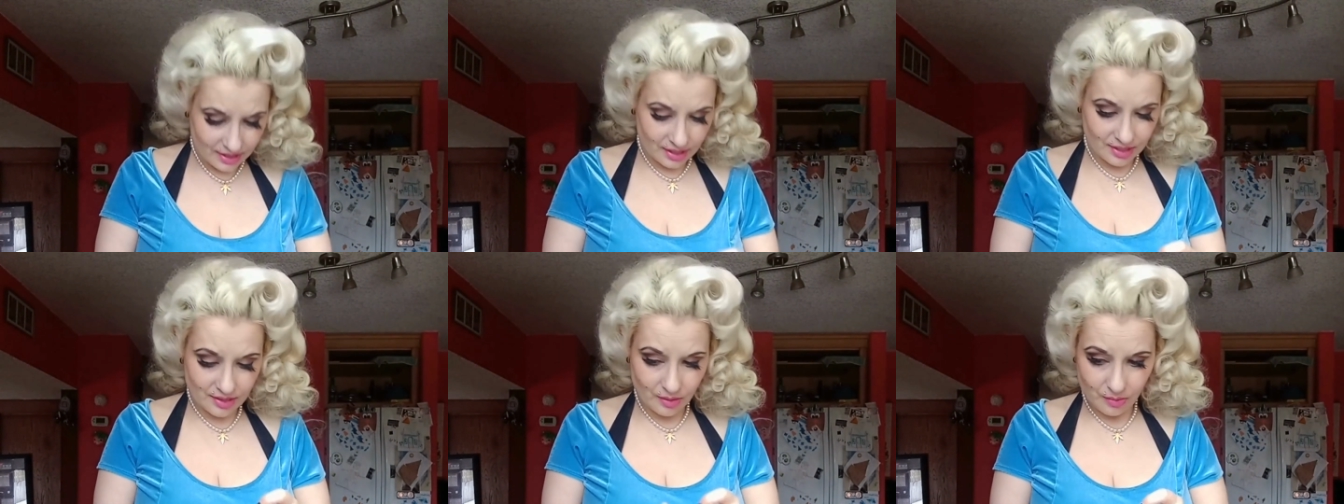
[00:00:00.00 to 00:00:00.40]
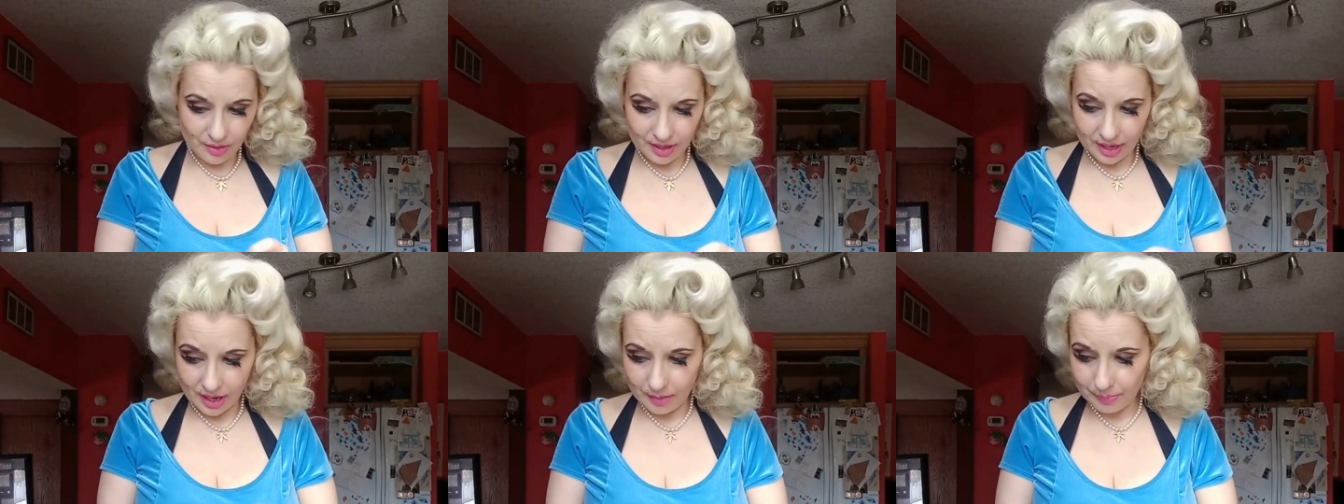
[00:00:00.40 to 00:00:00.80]
to
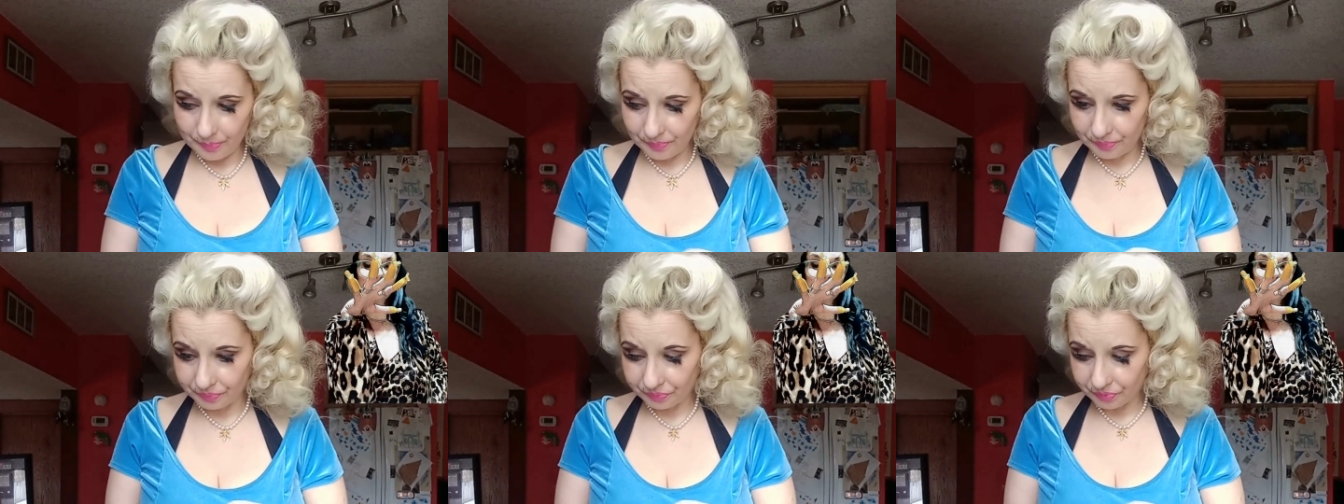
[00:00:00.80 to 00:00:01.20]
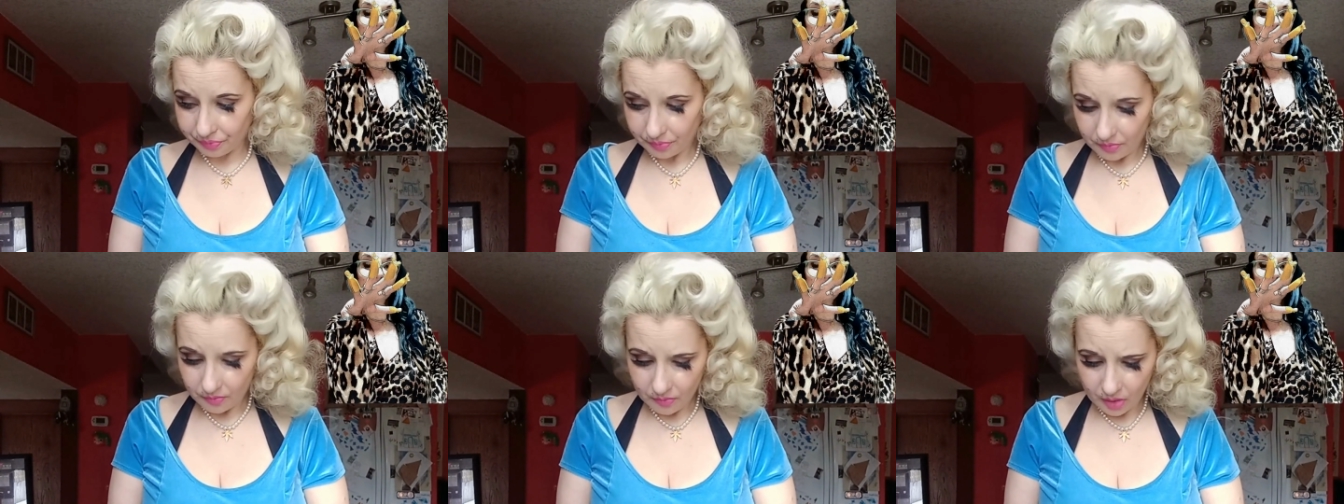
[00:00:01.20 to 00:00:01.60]
soak them
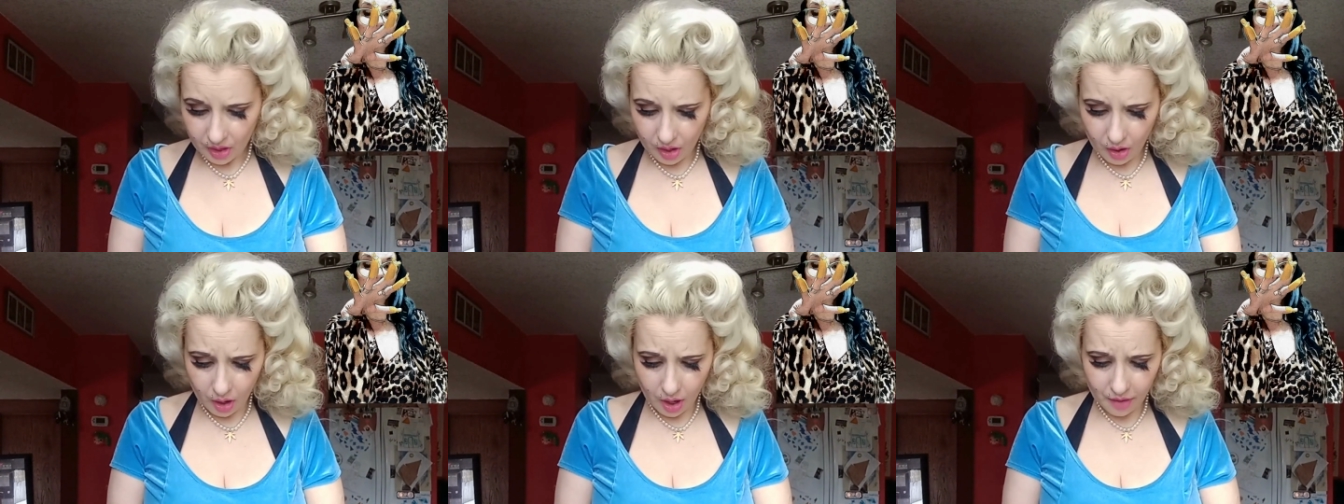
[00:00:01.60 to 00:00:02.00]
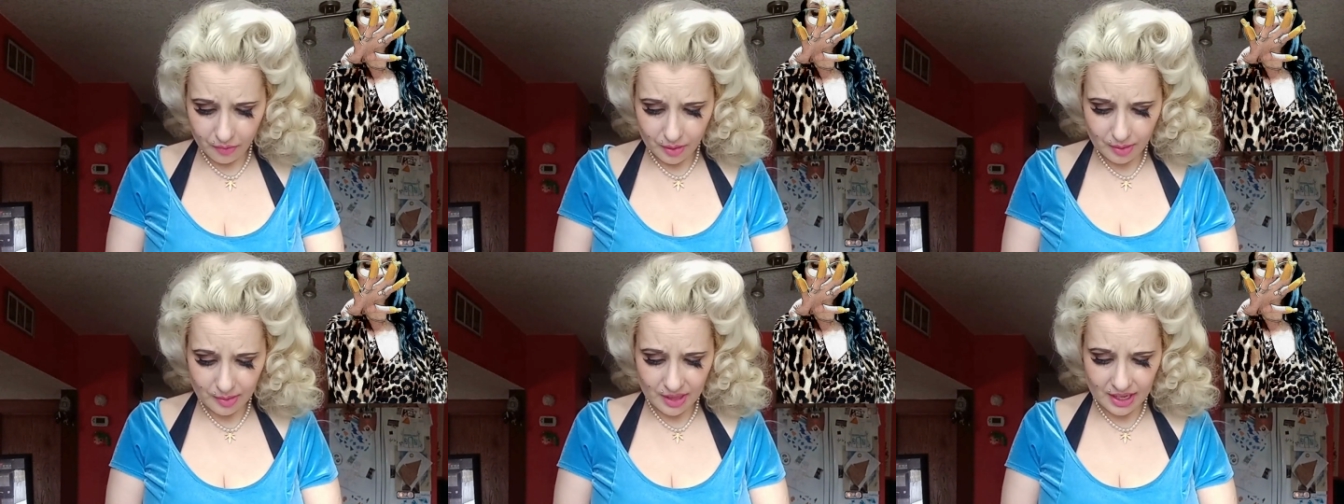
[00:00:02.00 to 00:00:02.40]
off
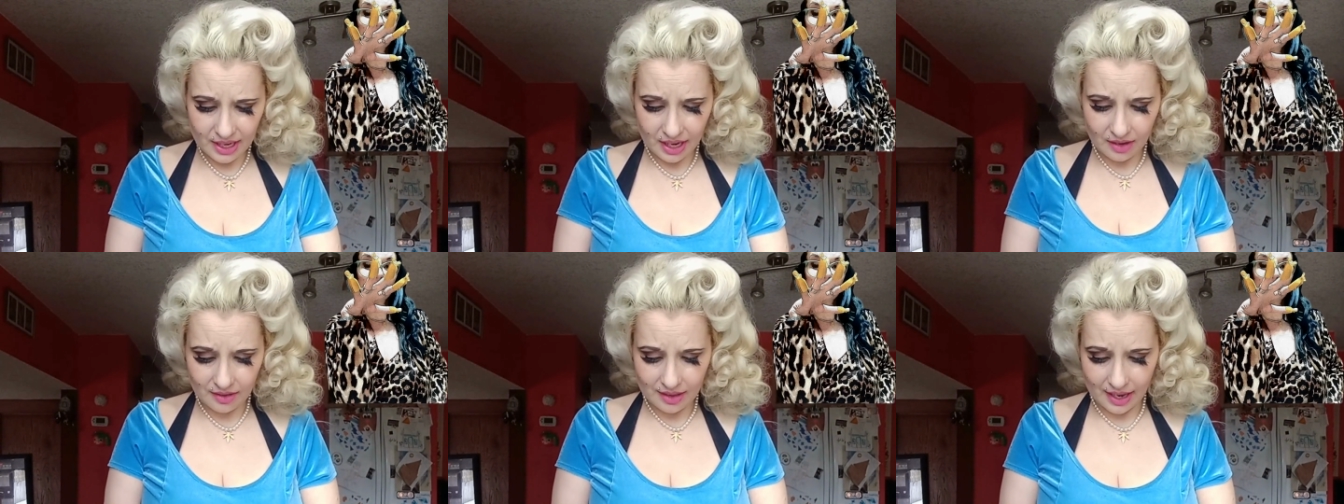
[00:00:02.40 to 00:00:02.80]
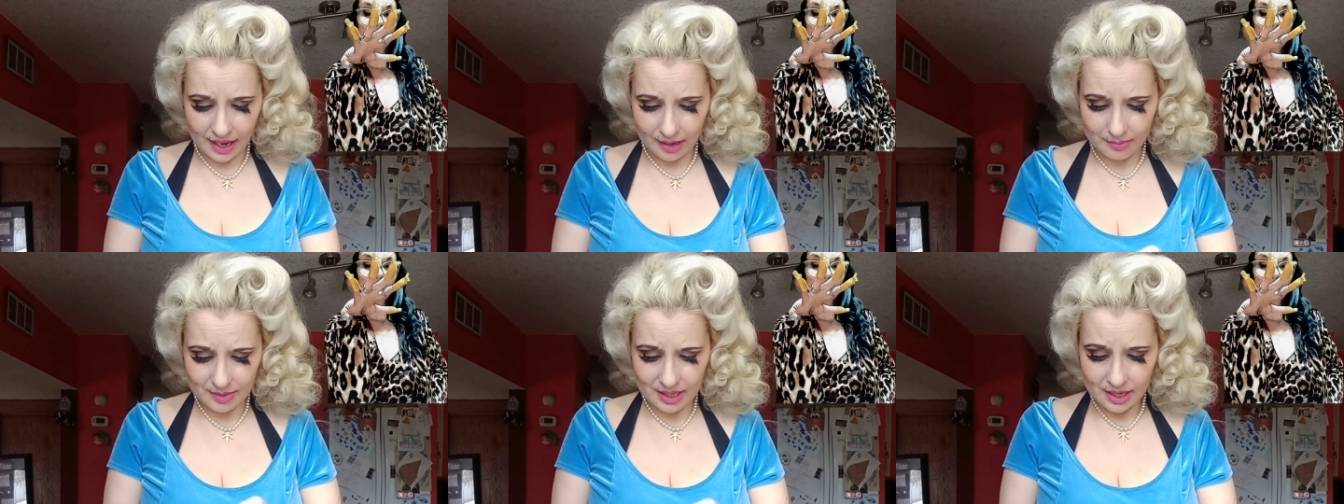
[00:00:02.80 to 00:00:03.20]
with the nail
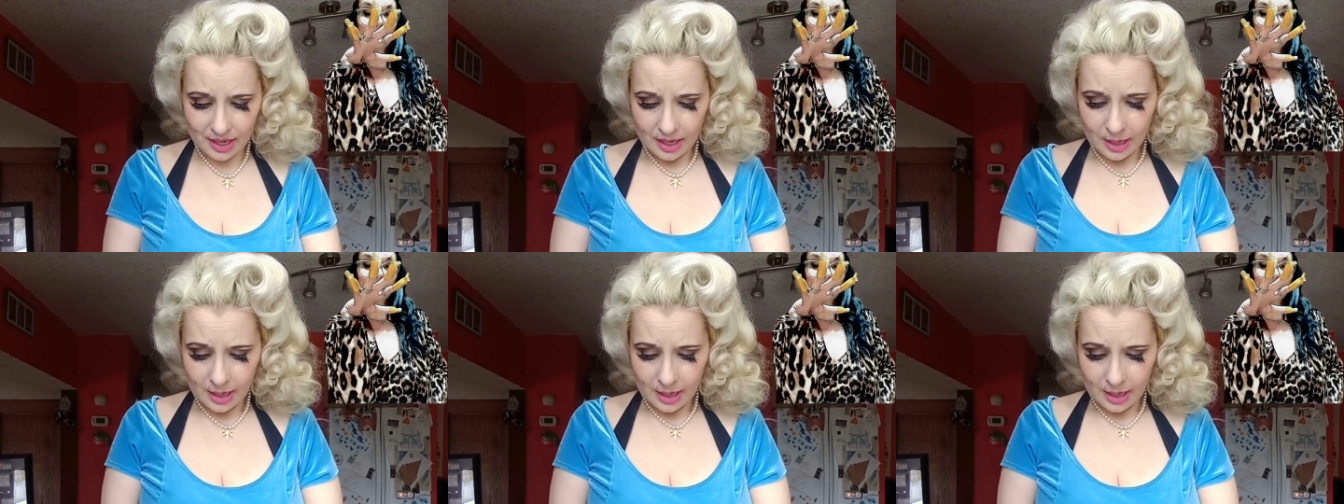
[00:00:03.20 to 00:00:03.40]
clamps.